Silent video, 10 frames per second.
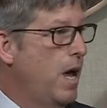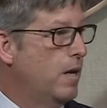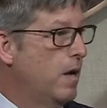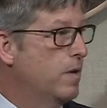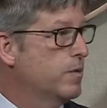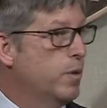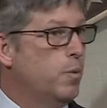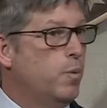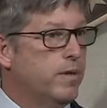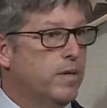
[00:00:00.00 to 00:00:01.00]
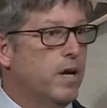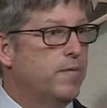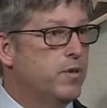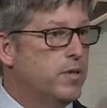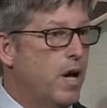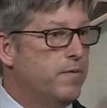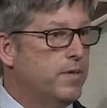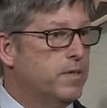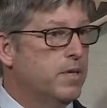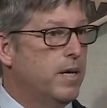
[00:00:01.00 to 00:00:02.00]
and also with the governor's
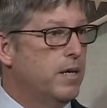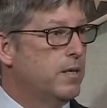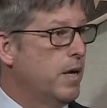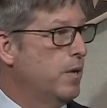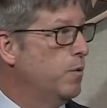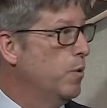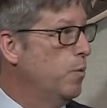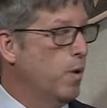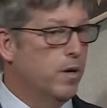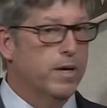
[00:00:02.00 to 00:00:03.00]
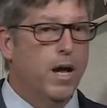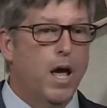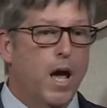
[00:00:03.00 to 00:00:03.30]
office and their work.